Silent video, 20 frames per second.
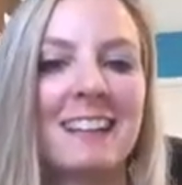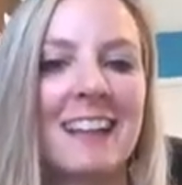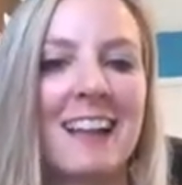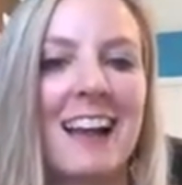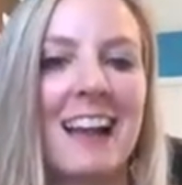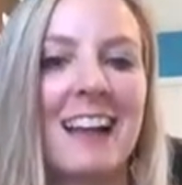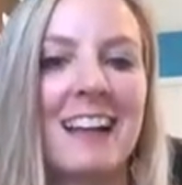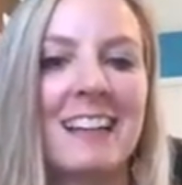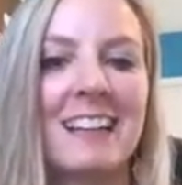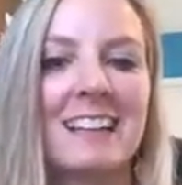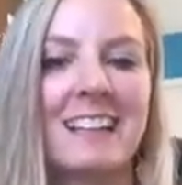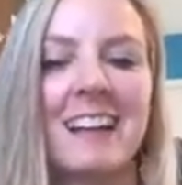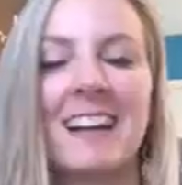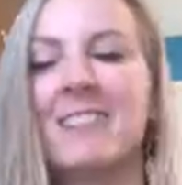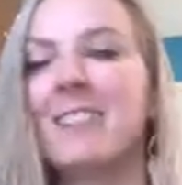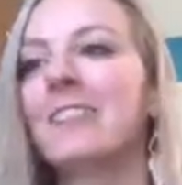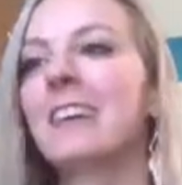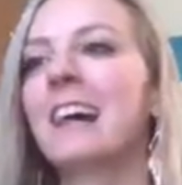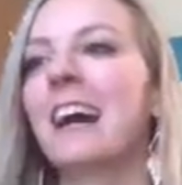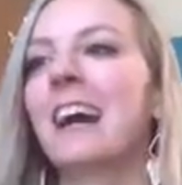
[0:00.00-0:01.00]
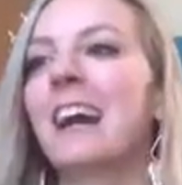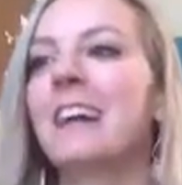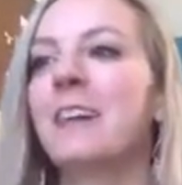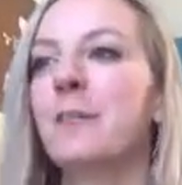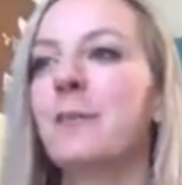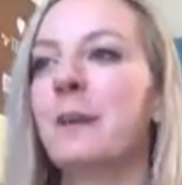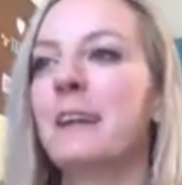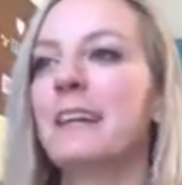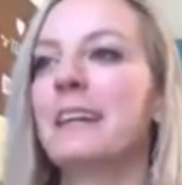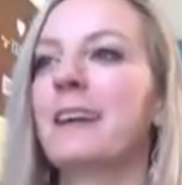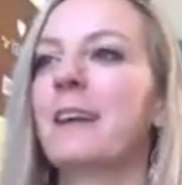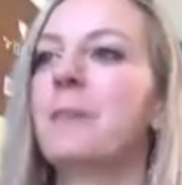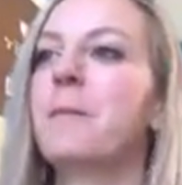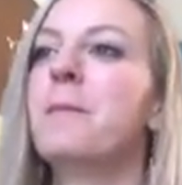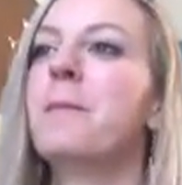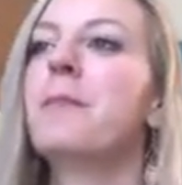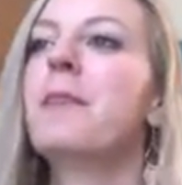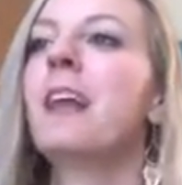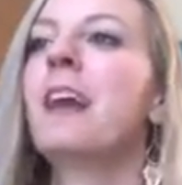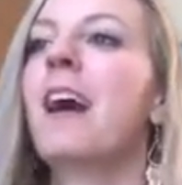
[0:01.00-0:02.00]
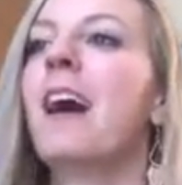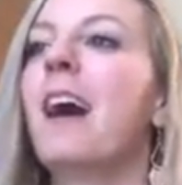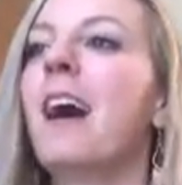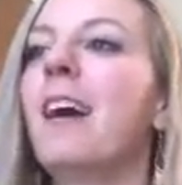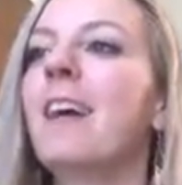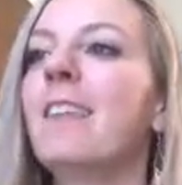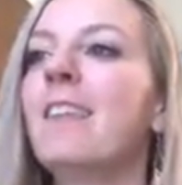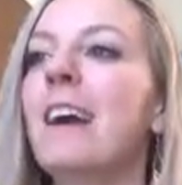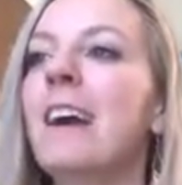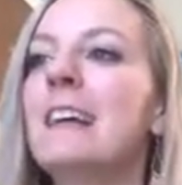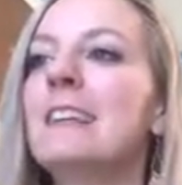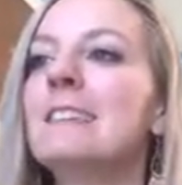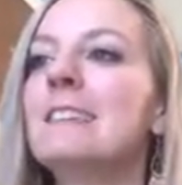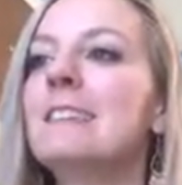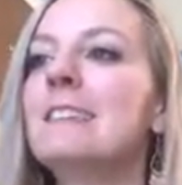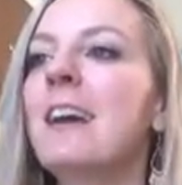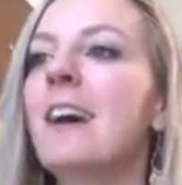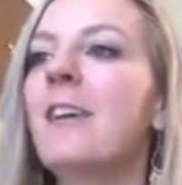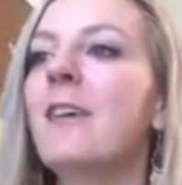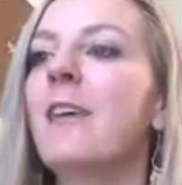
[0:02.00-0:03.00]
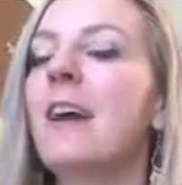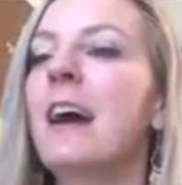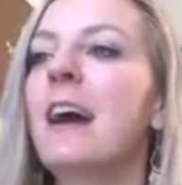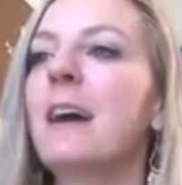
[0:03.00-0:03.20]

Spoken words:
Hi, we got everybody here. All right, so